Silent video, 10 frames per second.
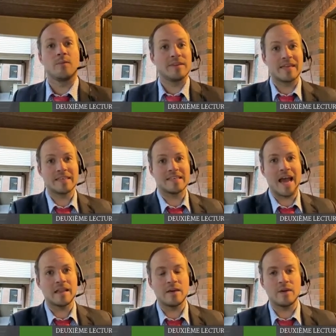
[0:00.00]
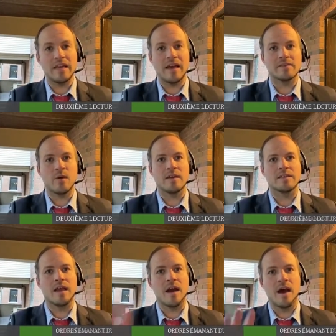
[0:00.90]
But that's exactly what ES
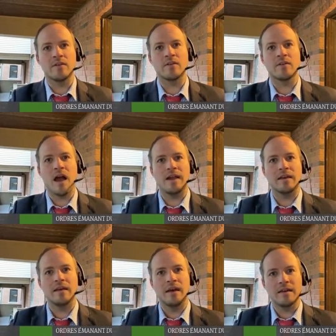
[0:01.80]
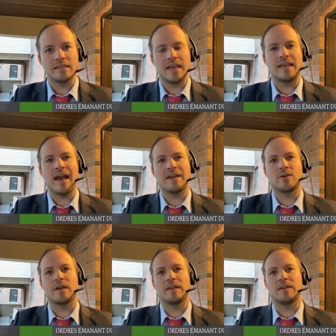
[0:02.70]
was an underlying
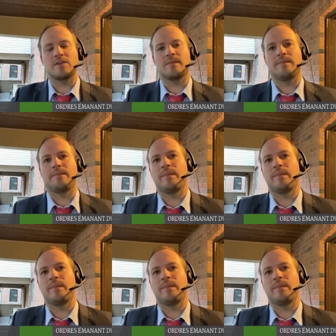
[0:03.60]
psychiatric condition.